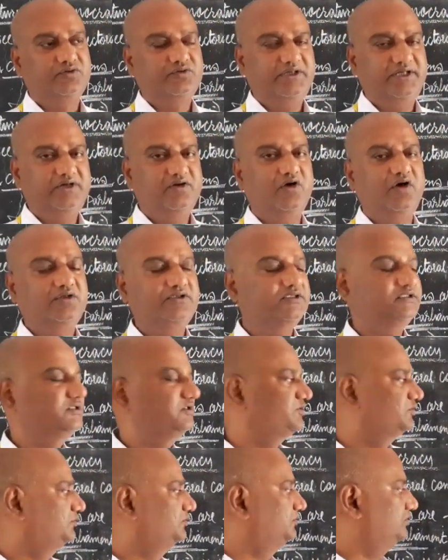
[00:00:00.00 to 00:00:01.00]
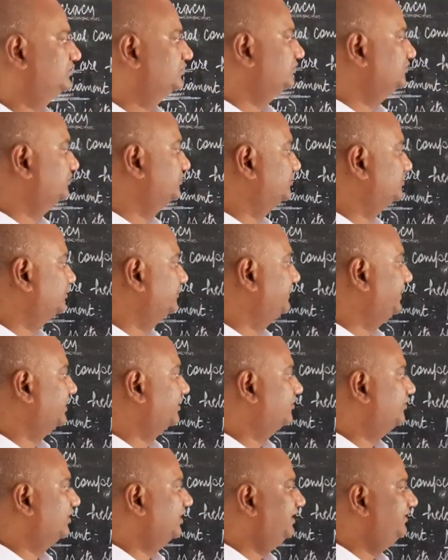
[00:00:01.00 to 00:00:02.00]
in order to be
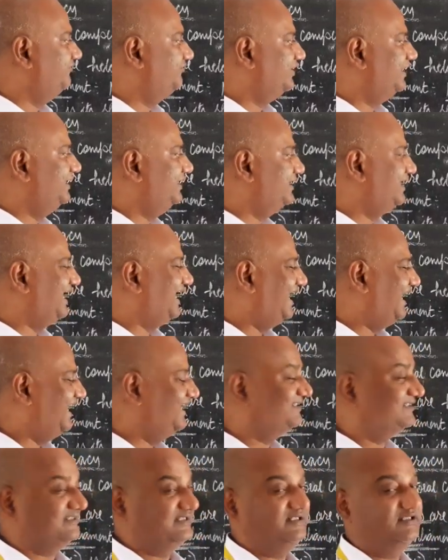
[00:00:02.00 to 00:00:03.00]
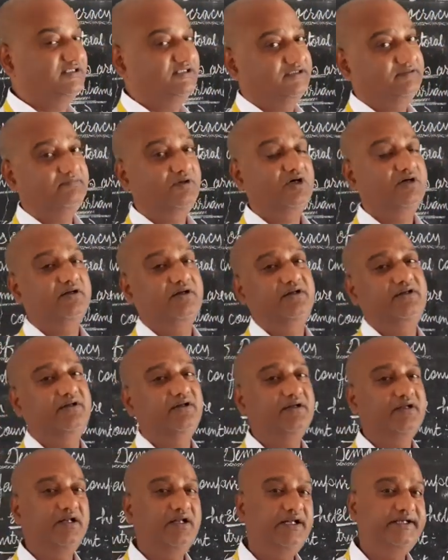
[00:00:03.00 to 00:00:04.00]
qualified as the
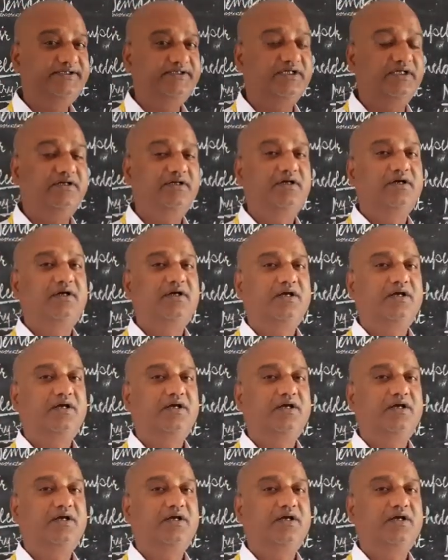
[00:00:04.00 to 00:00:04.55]
democratic election,